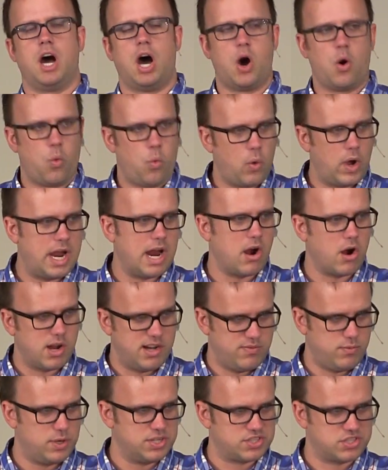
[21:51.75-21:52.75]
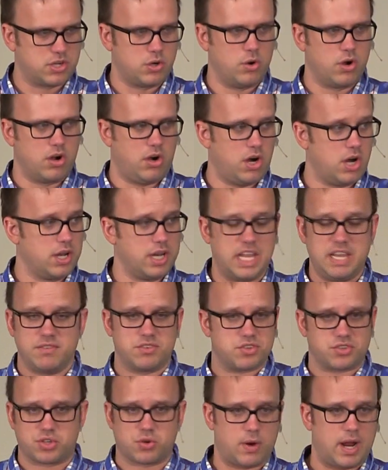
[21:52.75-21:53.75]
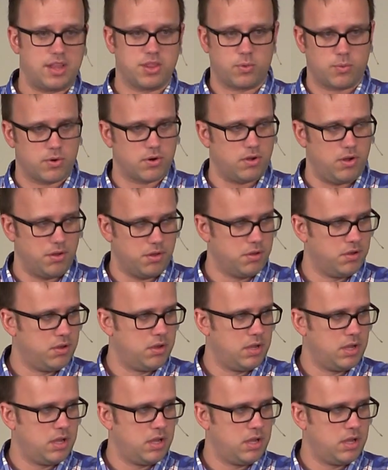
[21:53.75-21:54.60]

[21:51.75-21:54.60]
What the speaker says: aware of what's going on, even just around the world.